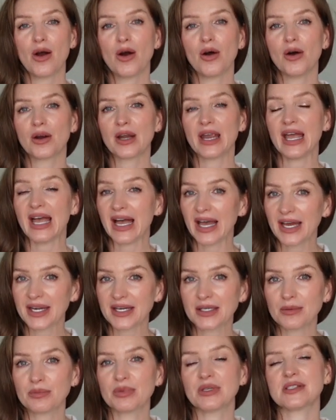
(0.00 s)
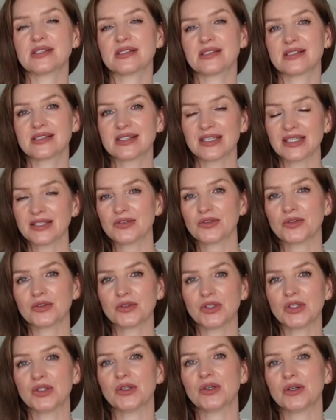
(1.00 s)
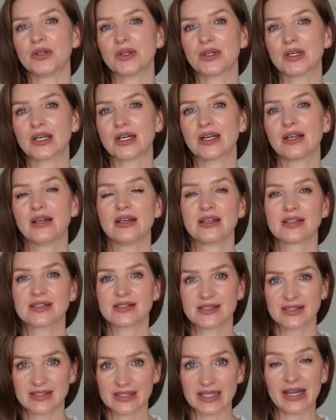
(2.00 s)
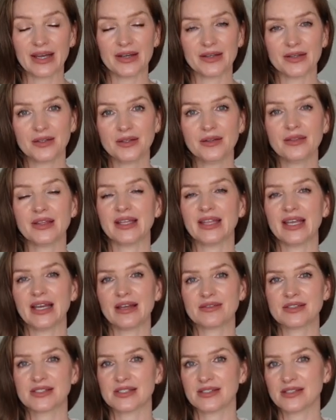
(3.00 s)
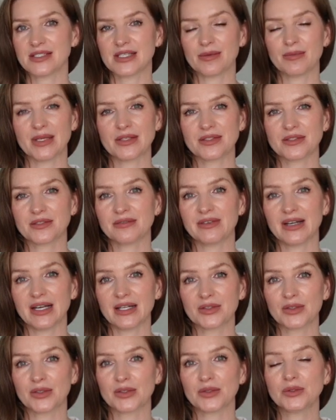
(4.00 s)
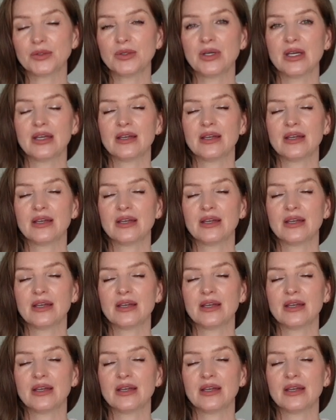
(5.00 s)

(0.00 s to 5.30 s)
or adding pieces into your style that have sentimental value